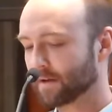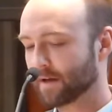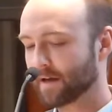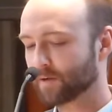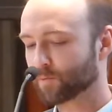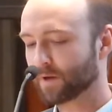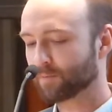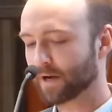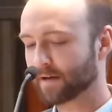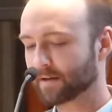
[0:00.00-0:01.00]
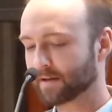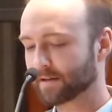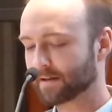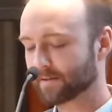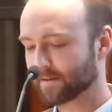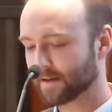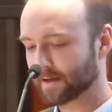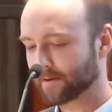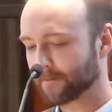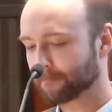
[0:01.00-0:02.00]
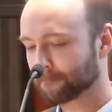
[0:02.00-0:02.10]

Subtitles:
and rebranding it as luck,